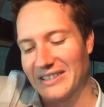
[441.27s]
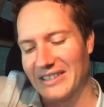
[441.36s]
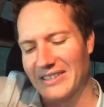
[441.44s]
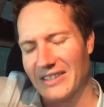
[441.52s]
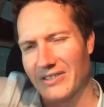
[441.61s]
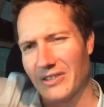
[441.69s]

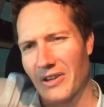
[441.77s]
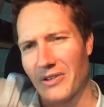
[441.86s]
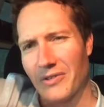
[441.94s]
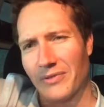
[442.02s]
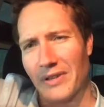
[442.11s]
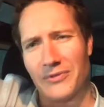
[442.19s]
says,
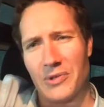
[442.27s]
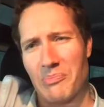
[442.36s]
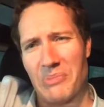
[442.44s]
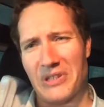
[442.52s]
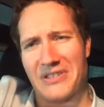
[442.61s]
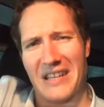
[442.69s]
you've left your
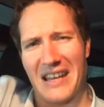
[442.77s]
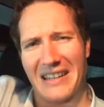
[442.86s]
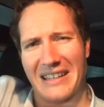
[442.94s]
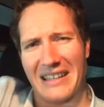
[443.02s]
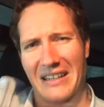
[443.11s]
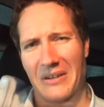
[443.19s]
bits out
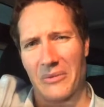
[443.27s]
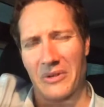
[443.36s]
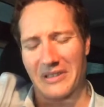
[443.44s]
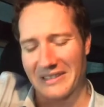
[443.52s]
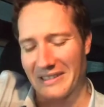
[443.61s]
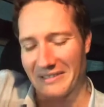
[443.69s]
again. I
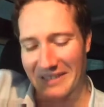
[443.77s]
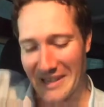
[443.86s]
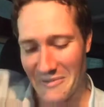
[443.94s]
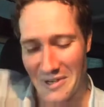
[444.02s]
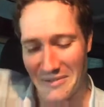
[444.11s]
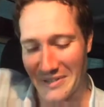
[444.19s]
want to
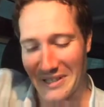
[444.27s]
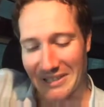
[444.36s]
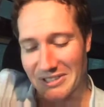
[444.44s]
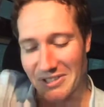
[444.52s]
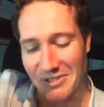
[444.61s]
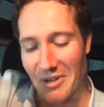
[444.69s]
get rid of it.
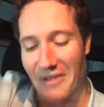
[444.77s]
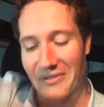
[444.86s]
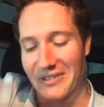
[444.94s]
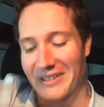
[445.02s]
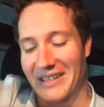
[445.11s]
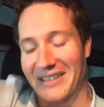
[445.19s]
It just
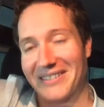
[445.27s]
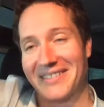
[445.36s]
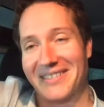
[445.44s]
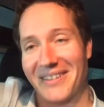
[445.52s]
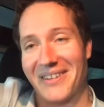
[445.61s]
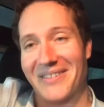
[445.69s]
drives her nuts.
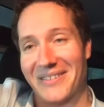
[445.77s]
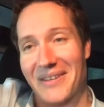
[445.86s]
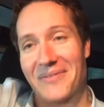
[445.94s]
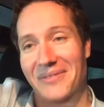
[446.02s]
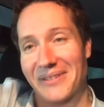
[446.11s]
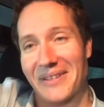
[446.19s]
So
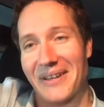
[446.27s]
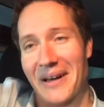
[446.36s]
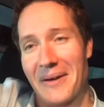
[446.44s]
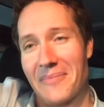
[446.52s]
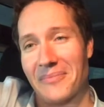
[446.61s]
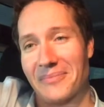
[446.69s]
definitely,
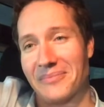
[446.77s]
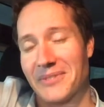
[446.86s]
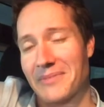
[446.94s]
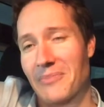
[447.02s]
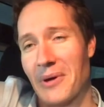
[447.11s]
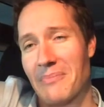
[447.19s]

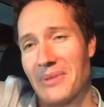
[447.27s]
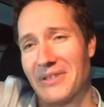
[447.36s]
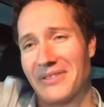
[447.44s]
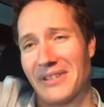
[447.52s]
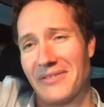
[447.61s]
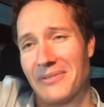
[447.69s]
just my
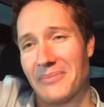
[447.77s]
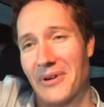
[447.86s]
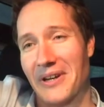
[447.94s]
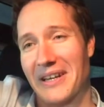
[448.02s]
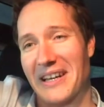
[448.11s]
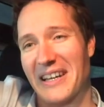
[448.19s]
bits, leaving
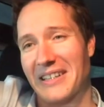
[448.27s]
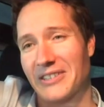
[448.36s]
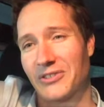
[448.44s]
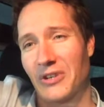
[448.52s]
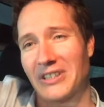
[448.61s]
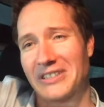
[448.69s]
my
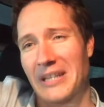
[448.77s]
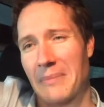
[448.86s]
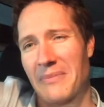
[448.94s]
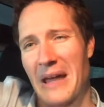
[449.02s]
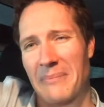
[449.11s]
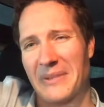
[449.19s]
scrunched up
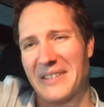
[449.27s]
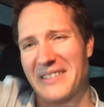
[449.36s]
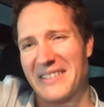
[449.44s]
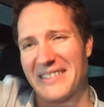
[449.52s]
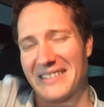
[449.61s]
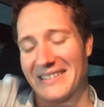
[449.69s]

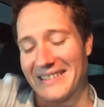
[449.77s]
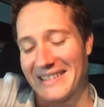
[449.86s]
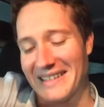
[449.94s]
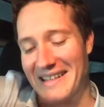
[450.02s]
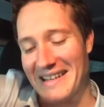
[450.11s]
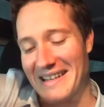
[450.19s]
napkins and
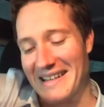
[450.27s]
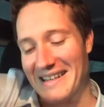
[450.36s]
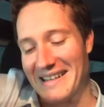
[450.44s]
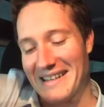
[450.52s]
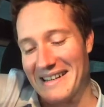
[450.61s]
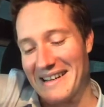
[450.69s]

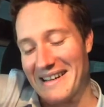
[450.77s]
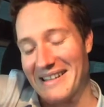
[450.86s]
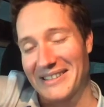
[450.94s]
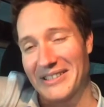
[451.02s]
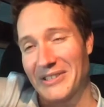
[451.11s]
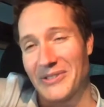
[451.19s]

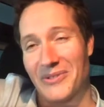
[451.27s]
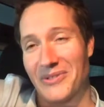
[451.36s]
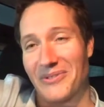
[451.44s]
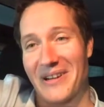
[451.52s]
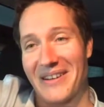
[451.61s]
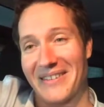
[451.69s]
tissues
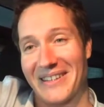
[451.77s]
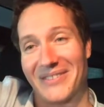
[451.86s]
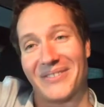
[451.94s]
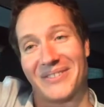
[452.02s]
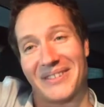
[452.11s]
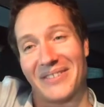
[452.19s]
around and that
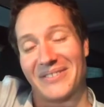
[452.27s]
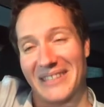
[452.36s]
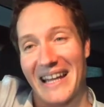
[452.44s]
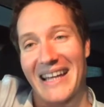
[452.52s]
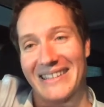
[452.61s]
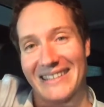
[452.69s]
sort of stuff. She
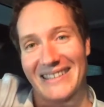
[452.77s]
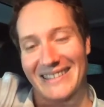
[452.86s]
hates it.